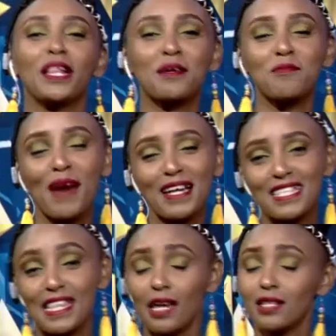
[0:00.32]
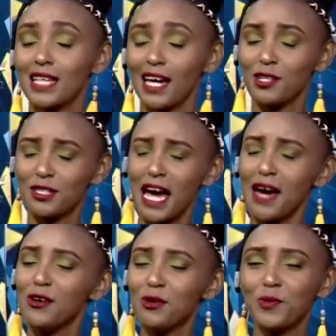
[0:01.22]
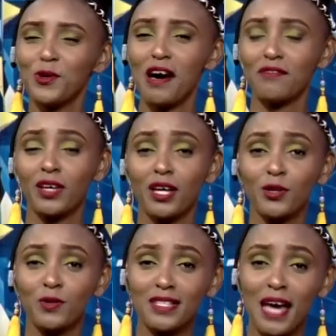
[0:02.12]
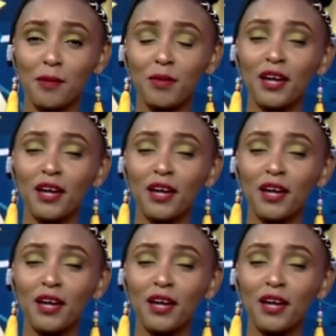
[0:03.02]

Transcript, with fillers: Welcome back to the Isakit. I hope you're having a good time,